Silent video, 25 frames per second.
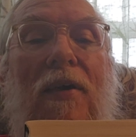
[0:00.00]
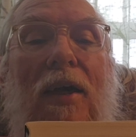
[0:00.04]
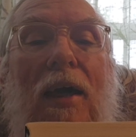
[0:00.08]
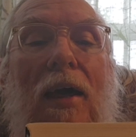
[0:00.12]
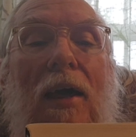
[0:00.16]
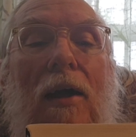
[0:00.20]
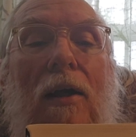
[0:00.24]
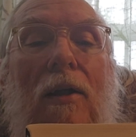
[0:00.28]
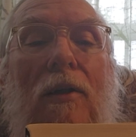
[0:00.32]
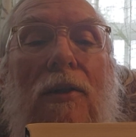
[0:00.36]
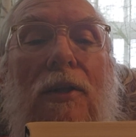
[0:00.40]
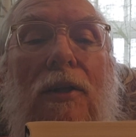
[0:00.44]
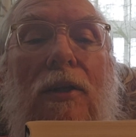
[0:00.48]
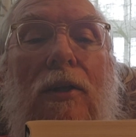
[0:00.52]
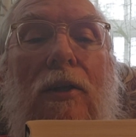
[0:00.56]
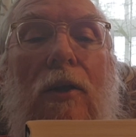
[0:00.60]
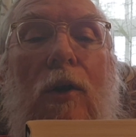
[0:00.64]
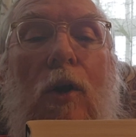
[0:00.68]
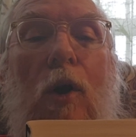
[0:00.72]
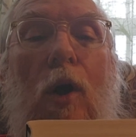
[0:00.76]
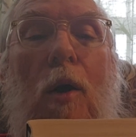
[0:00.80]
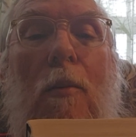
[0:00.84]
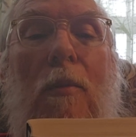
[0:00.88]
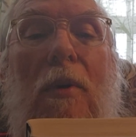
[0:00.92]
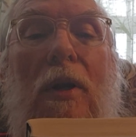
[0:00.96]
held
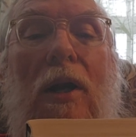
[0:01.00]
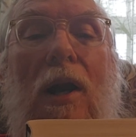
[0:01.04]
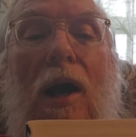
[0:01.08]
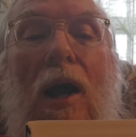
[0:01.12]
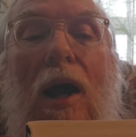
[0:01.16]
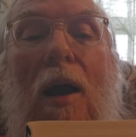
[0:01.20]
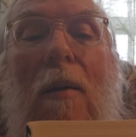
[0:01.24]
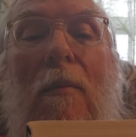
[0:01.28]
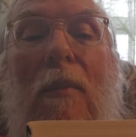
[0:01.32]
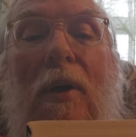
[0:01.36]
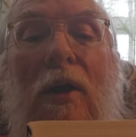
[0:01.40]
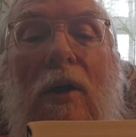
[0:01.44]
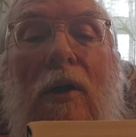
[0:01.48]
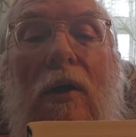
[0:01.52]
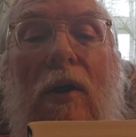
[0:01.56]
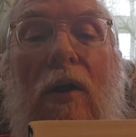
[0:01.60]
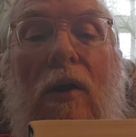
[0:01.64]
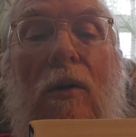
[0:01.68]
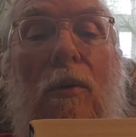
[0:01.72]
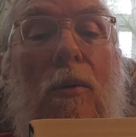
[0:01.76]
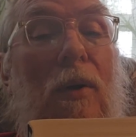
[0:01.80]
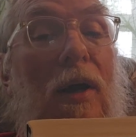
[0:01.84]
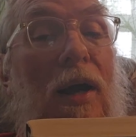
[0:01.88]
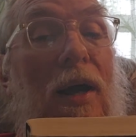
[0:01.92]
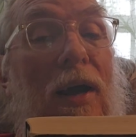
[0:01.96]
Norman
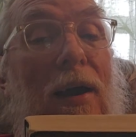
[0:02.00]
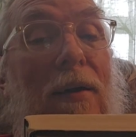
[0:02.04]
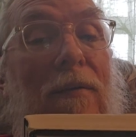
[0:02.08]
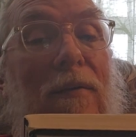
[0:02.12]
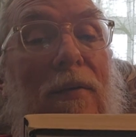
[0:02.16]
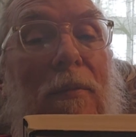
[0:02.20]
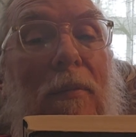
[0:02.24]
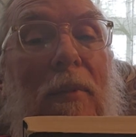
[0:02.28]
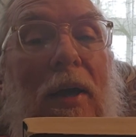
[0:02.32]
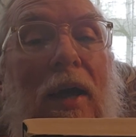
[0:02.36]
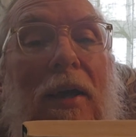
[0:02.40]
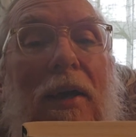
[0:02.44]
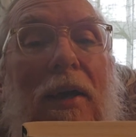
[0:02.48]
Arminger, who I haven't met